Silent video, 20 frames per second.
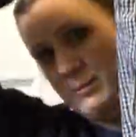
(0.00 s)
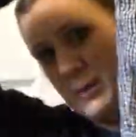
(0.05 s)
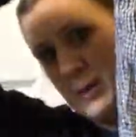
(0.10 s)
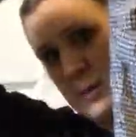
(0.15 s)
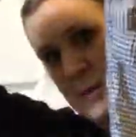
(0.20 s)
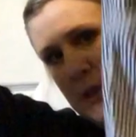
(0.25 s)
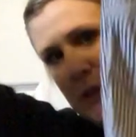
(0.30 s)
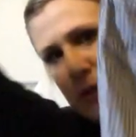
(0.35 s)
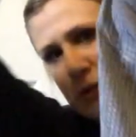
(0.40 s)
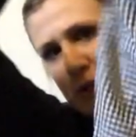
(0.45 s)

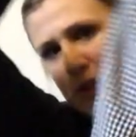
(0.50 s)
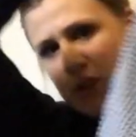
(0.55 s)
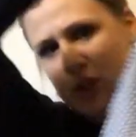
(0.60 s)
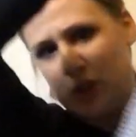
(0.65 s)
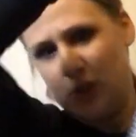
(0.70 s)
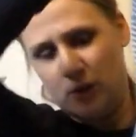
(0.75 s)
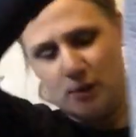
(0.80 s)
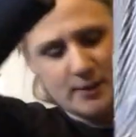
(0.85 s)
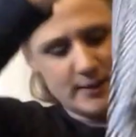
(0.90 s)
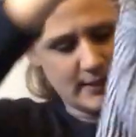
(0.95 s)
Bermuda
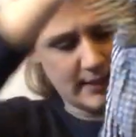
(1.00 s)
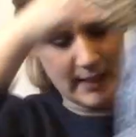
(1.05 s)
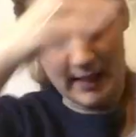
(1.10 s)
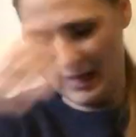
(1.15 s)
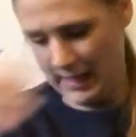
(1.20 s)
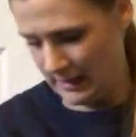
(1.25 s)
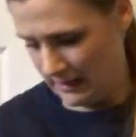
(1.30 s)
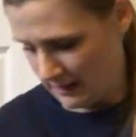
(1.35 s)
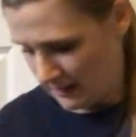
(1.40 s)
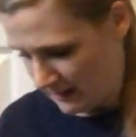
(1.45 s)
short
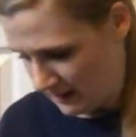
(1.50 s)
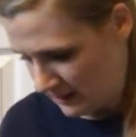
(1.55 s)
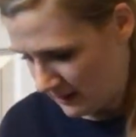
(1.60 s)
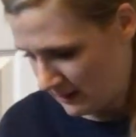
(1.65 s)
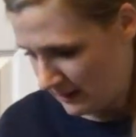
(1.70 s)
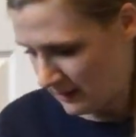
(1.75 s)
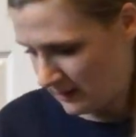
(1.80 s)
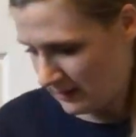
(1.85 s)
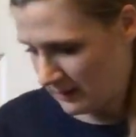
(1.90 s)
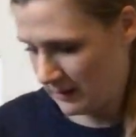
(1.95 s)
again.
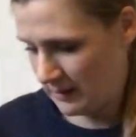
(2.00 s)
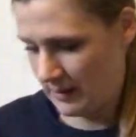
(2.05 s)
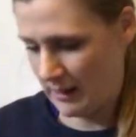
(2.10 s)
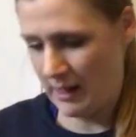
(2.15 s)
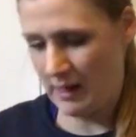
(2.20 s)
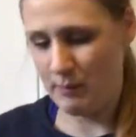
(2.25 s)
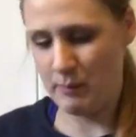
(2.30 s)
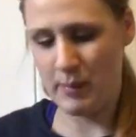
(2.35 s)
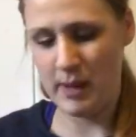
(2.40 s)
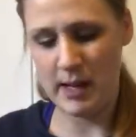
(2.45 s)

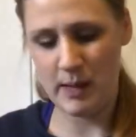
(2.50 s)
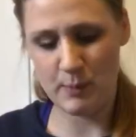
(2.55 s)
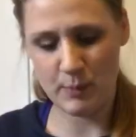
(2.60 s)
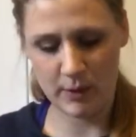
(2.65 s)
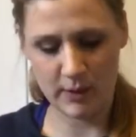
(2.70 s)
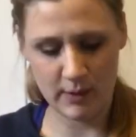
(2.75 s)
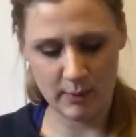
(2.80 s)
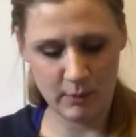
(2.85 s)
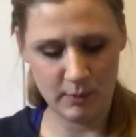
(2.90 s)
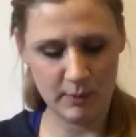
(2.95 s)
I may
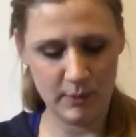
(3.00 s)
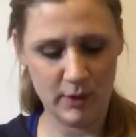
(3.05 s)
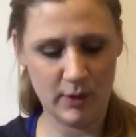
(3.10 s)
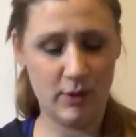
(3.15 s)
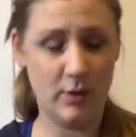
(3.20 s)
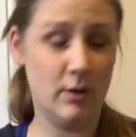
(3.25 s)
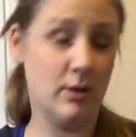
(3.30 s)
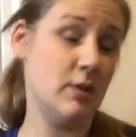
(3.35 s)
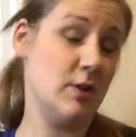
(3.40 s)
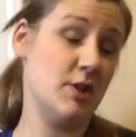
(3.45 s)
put them up on
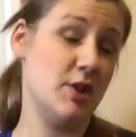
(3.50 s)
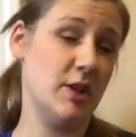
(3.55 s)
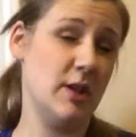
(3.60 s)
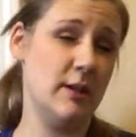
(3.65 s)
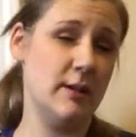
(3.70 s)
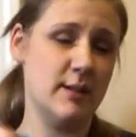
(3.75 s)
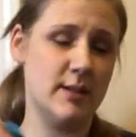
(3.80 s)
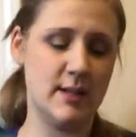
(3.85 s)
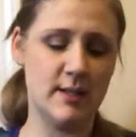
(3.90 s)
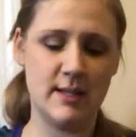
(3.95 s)

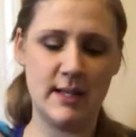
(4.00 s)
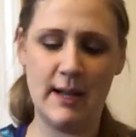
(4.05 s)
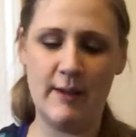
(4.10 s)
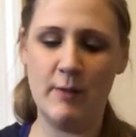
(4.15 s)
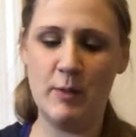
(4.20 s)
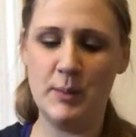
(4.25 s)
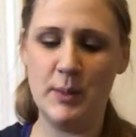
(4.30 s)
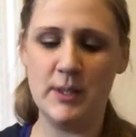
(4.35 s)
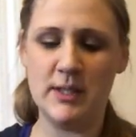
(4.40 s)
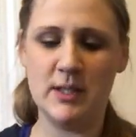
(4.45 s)
auction since they
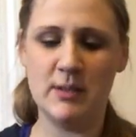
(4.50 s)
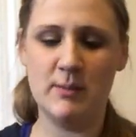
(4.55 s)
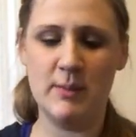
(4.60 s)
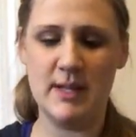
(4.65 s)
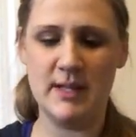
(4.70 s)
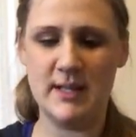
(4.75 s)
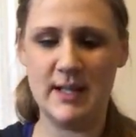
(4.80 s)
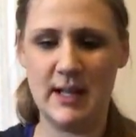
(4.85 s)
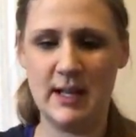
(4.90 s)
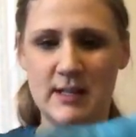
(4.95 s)
have a button
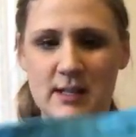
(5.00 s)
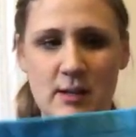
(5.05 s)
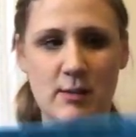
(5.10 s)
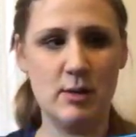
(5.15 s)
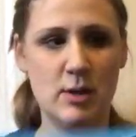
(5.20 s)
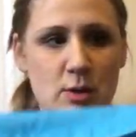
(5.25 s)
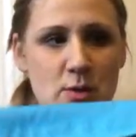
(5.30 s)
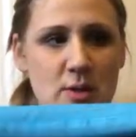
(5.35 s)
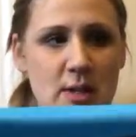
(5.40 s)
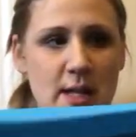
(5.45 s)
missing. I
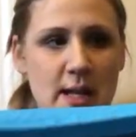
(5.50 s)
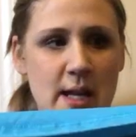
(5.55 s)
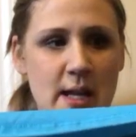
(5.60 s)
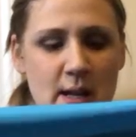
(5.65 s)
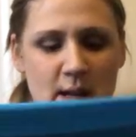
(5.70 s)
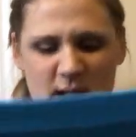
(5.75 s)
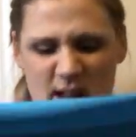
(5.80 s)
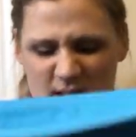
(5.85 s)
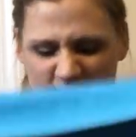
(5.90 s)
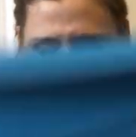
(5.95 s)
don't usually
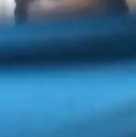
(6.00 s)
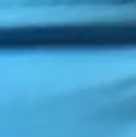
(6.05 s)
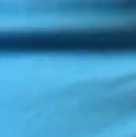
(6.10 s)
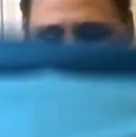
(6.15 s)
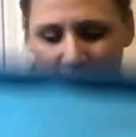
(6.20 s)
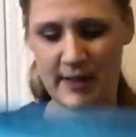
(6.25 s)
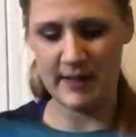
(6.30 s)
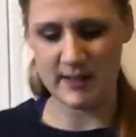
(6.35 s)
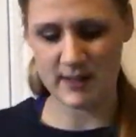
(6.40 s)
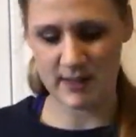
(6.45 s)

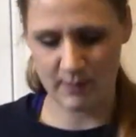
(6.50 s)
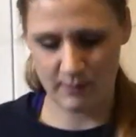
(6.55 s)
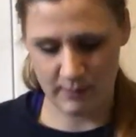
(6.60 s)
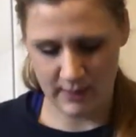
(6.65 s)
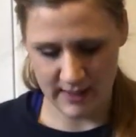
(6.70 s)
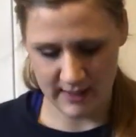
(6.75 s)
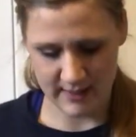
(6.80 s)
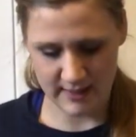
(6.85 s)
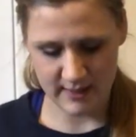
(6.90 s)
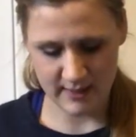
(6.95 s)
fix them
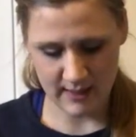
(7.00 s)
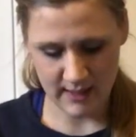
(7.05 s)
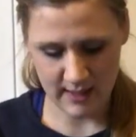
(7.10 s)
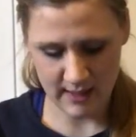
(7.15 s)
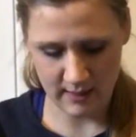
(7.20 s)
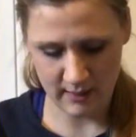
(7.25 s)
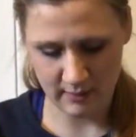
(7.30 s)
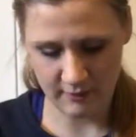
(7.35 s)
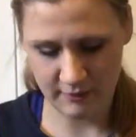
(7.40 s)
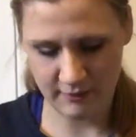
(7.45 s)

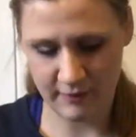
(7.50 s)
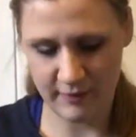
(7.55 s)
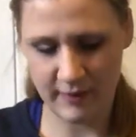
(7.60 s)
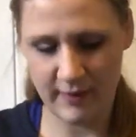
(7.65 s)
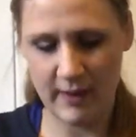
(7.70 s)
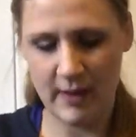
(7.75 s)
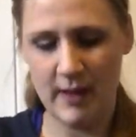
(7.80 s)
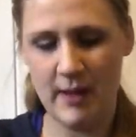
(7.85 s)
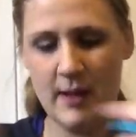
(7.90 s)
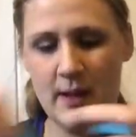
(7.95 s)

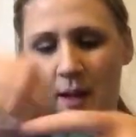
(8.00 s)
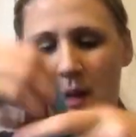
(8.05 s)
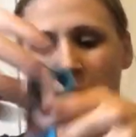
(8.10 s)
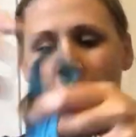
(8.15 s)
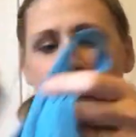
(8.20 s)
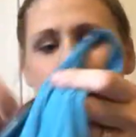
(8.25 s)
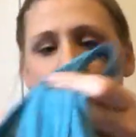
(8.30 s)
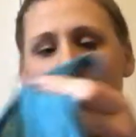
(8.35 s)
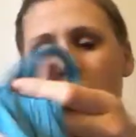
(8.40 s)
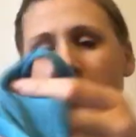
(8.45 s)
myself.
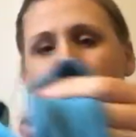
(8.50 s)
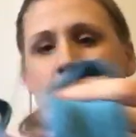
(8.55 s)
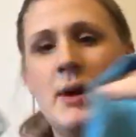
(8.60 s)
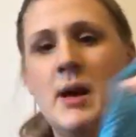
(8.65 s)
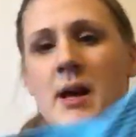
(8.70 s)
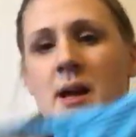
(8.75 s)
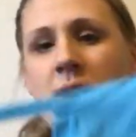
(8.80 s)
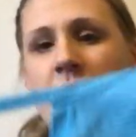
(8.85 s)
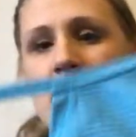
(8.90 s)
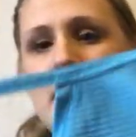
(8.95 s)

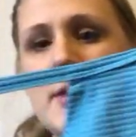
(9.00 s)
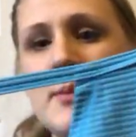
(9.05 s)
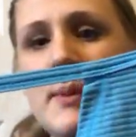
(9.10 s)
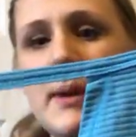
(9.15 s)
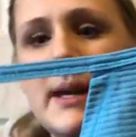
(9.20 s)
Another